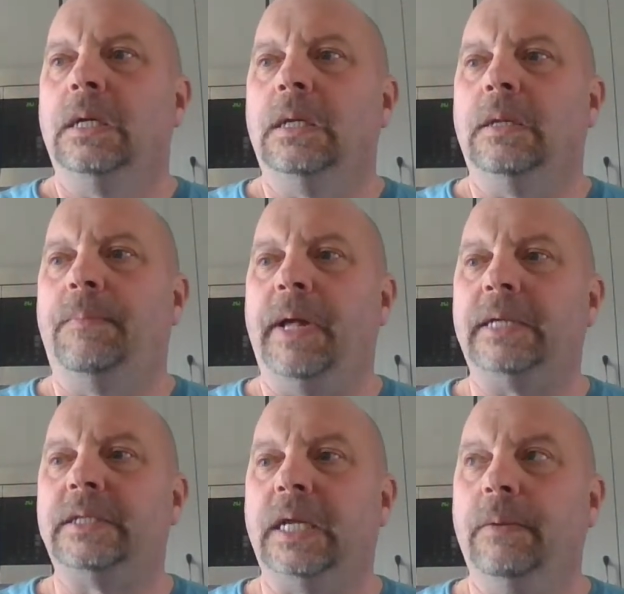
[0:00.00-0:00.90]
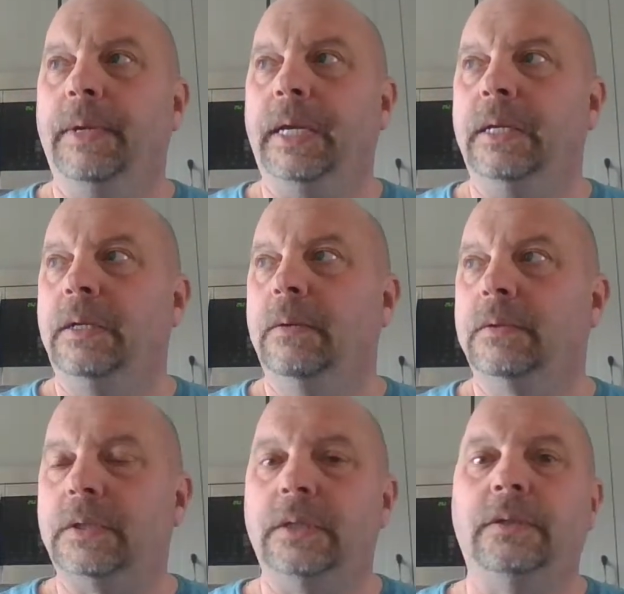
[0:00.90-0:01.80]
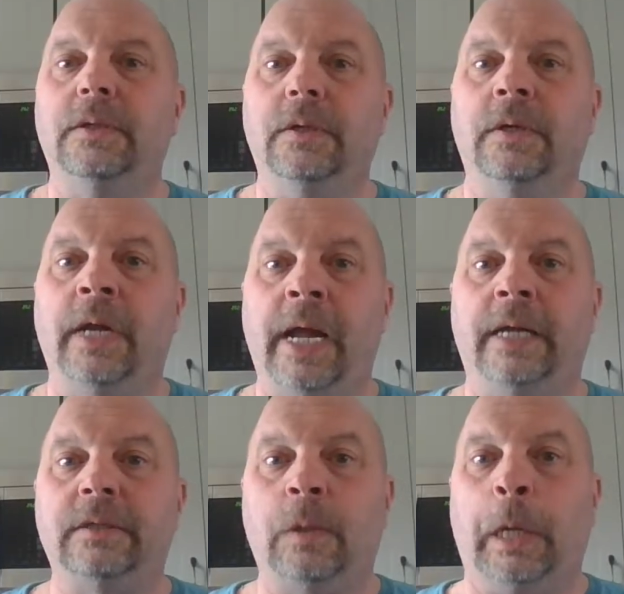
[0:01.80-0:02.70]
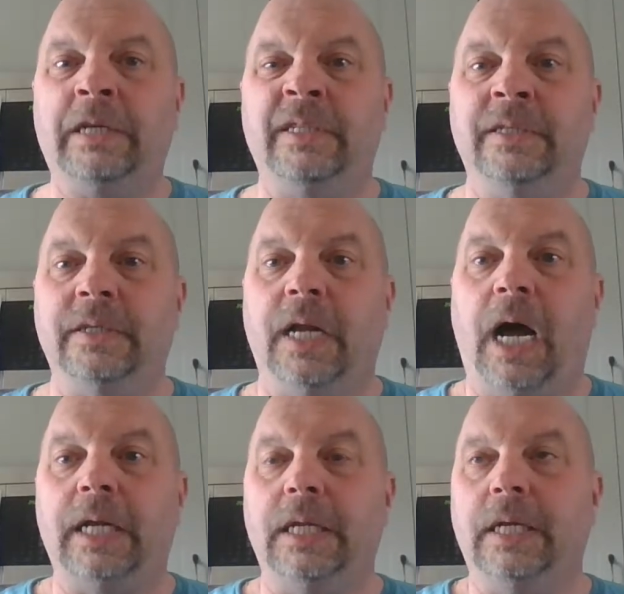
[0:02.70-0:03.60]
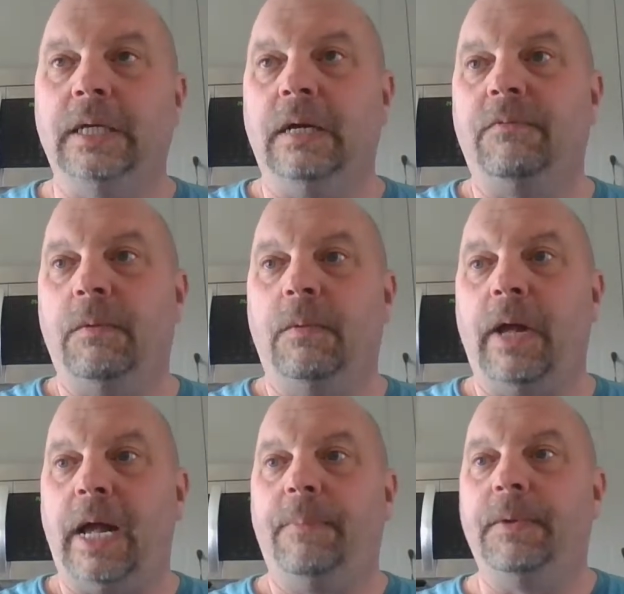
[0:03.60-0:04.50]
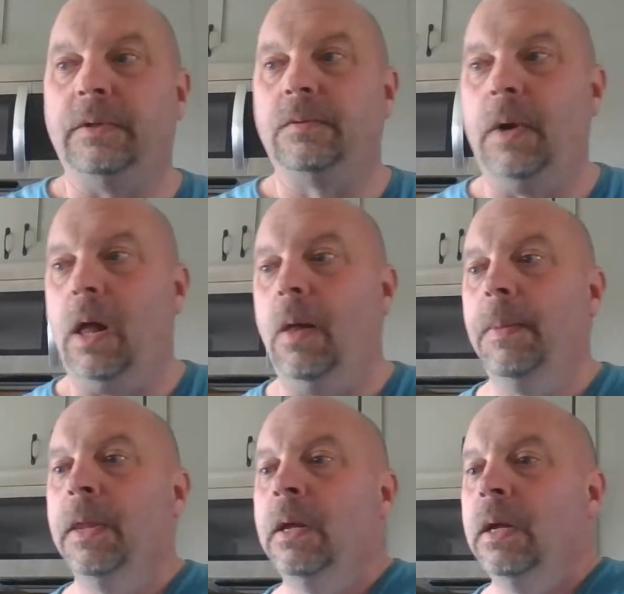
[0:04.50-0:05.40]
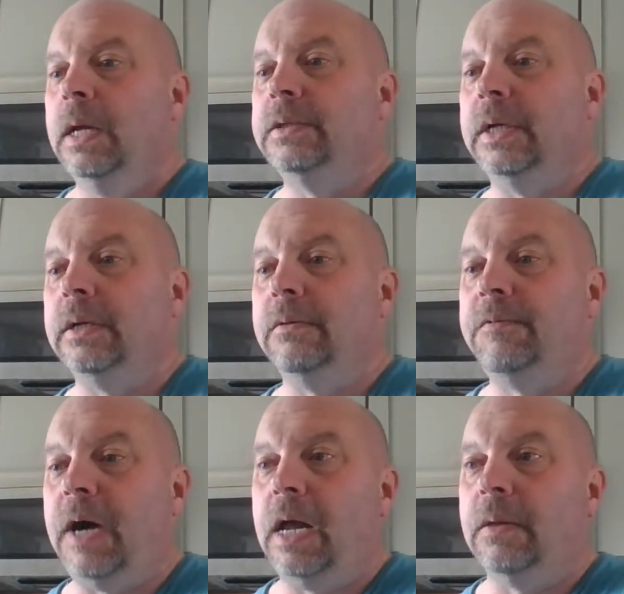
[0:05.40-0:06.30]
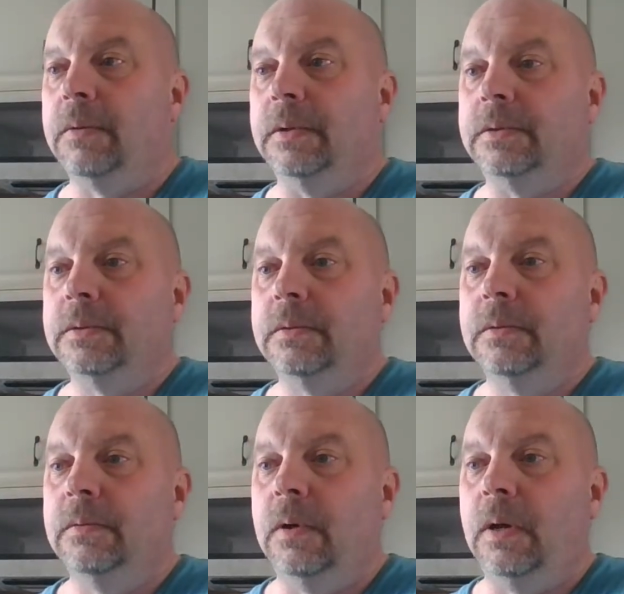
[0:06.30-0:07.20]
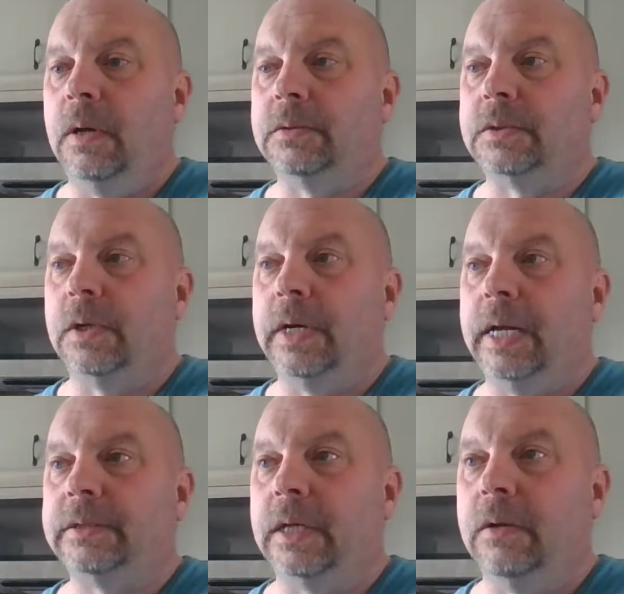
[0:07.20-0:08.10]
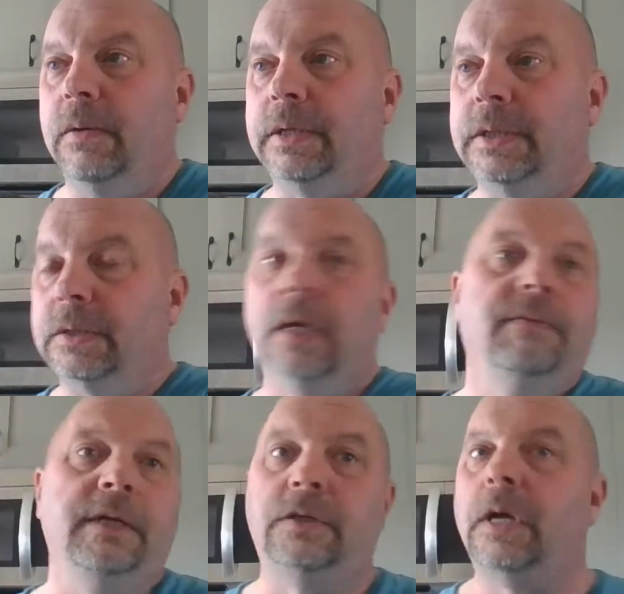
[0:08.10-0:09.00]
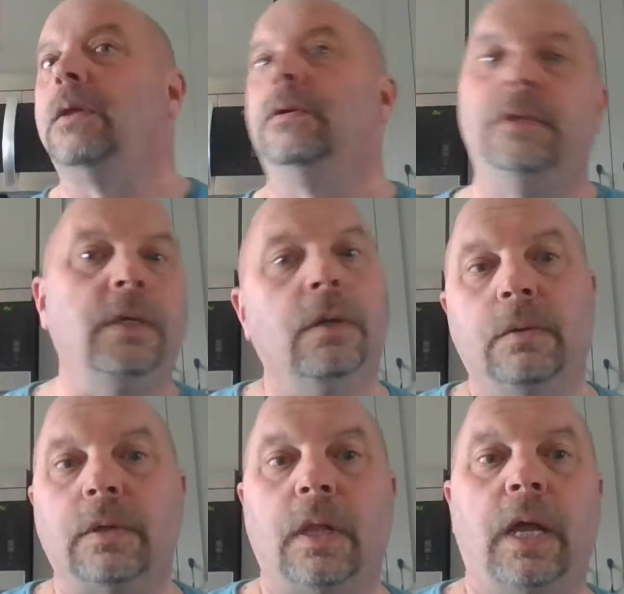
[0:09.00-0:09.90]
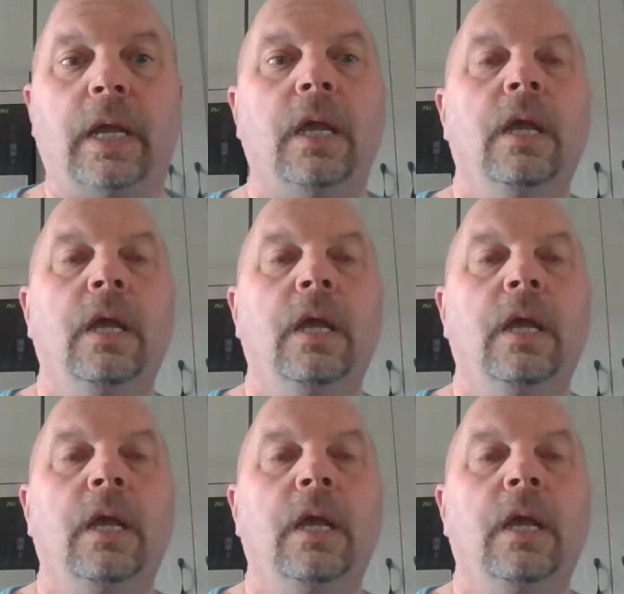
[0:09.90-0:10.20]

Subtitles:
the best thing we can do is continue to ask questions. And oddly enough, what will happen as well is that your followers will also start asking questions of each other to you and the like.